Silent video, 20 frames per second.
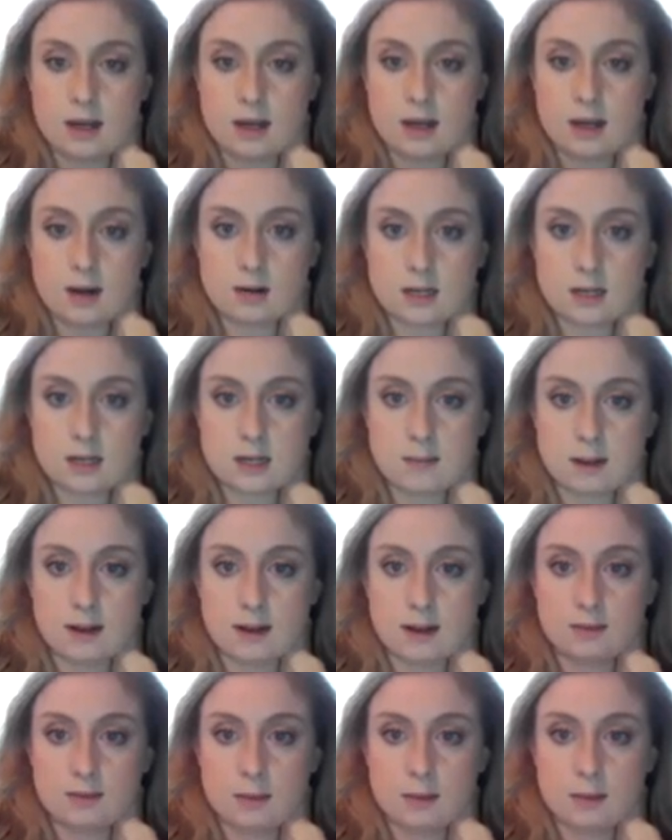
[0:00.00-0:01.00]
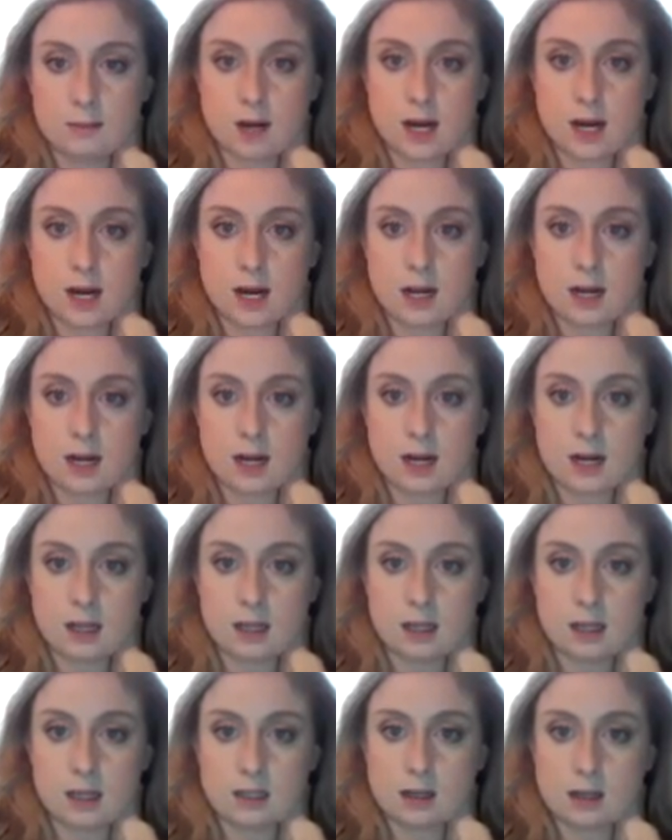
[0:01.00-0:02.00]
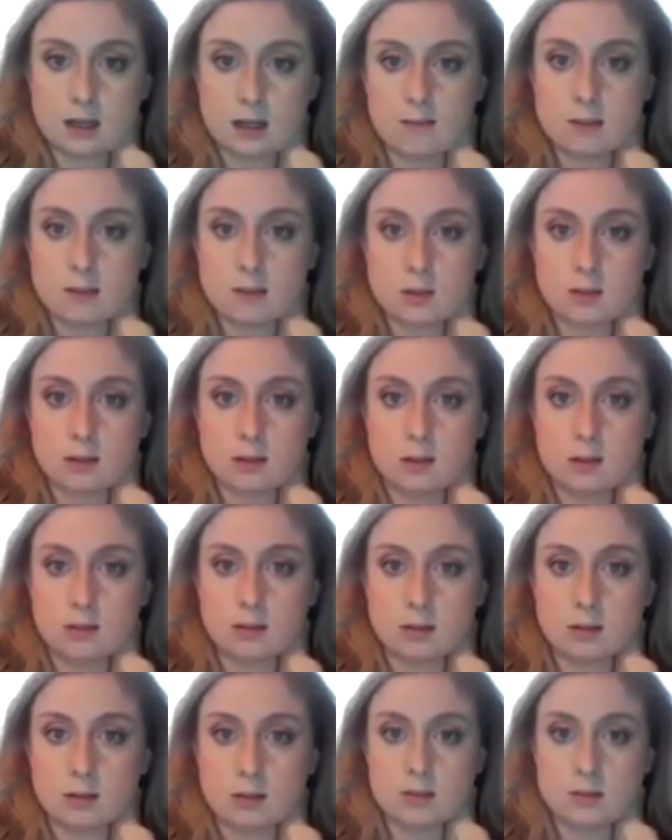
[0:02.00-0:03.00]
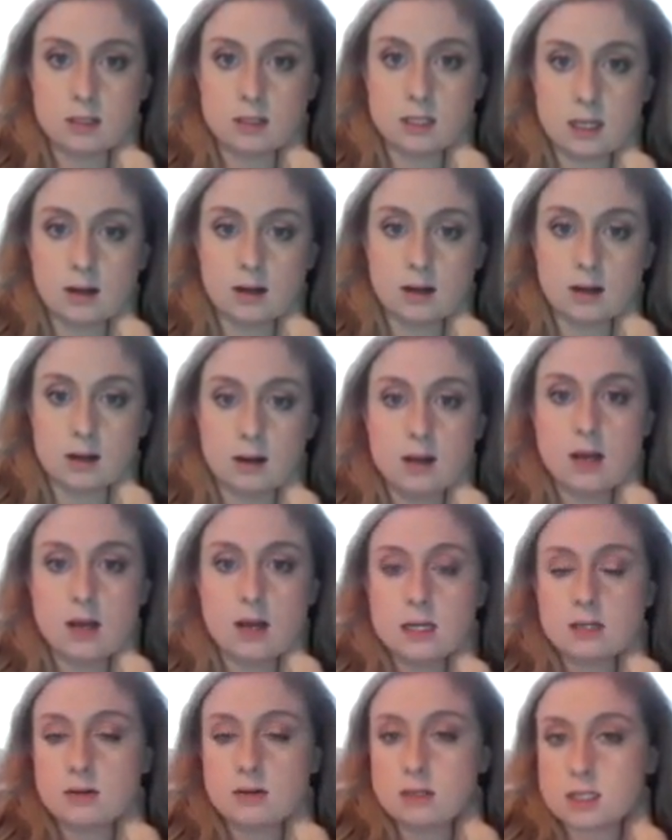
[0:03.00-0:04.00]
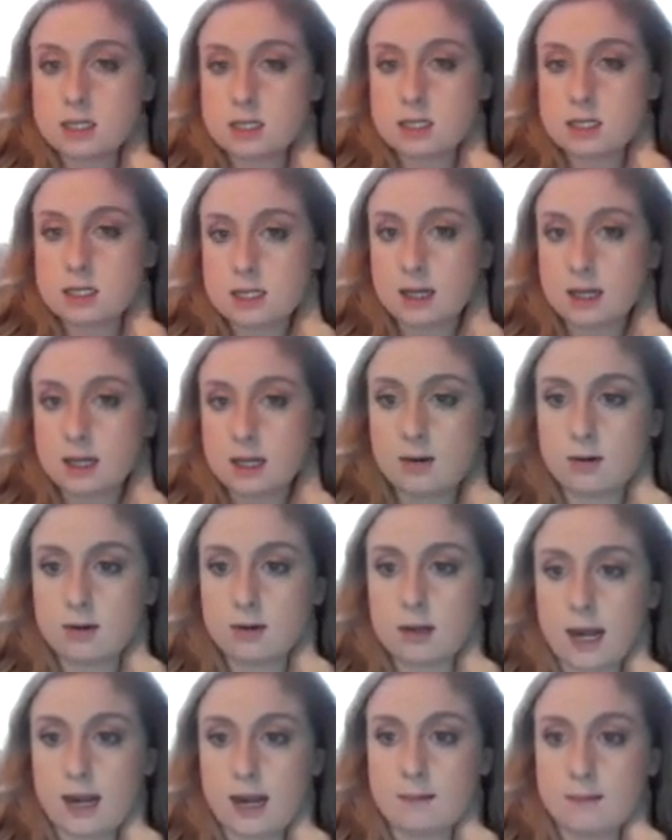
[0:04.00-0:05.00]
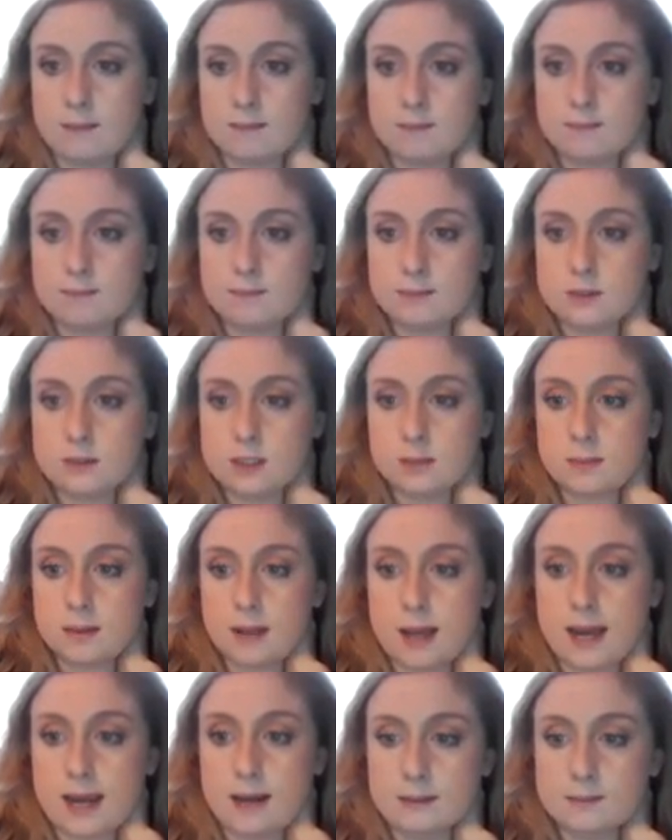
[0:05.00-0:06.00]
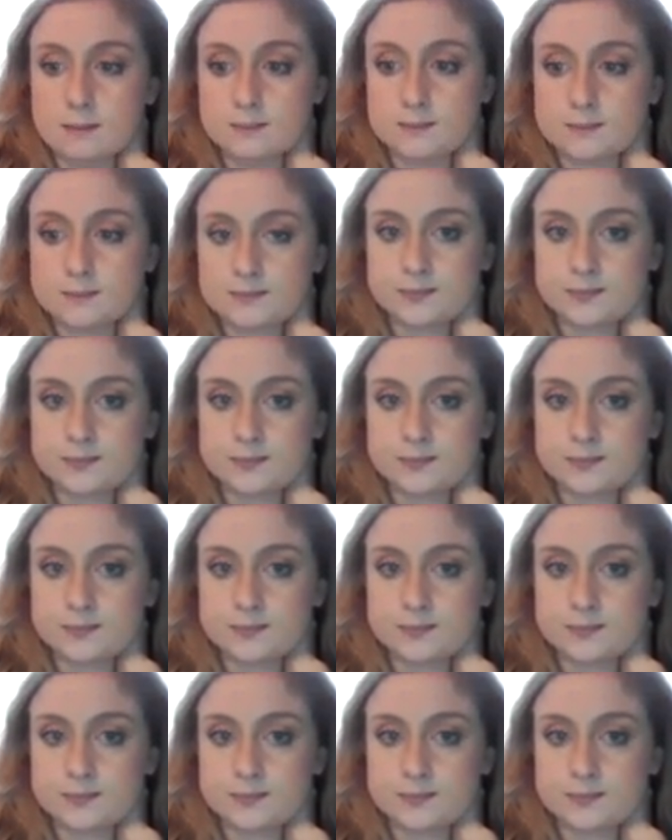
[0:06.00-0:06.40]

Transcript: And then it'll tell me if I'm right. And I think topsoil goes here. So it's just like a little game to play.